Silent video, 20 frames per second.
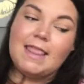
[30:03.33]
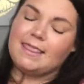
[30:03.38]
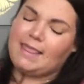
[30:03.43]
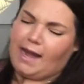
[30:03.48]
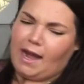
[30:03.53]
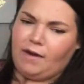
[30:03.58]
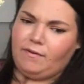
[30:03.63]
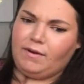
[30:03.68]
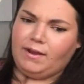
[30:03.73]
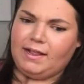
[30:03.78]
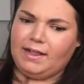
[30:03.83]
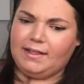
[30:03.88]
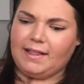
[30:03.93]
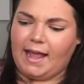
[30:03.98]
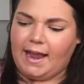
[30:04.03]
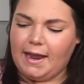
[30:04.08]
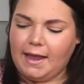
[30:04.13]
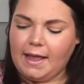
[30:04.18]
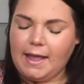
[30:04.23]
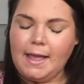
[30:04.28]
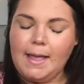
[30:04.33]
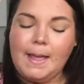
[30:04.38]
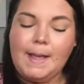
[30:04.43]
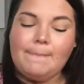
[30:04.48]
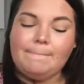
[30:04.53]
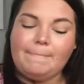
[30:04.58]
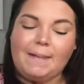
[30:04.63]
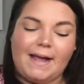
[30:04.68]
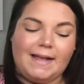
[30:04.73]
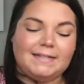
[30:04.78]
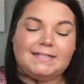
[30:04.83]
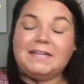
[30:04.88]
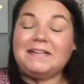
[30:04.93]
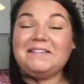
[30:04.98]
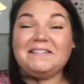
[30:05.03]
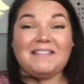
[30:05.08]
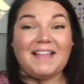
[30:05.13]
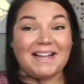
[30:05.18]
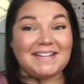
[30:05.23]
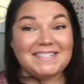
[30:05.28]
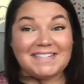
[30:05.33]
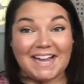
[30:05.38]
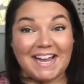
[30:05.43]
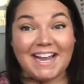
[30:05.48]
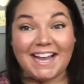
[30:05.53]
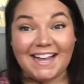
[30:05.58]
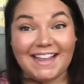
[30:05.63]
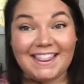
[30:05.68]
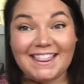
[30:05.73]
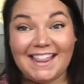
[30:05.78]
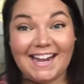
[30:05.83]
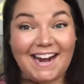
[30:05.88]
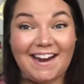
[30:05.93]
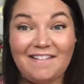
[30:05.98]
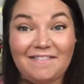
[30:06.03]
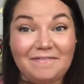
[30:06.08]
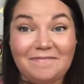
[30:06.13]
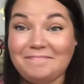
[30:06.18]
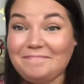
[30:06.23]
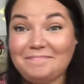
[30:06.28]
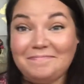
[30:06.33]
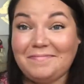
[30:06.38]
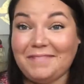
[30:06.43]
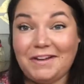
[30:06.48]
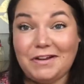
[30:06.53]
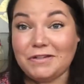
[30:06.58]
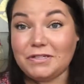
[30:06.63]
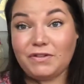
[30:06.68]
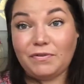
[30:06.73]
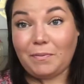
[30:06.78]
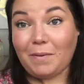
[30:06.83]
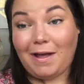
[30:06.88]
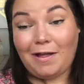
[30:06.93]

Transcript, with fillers: that I really like, but that's it that I've used from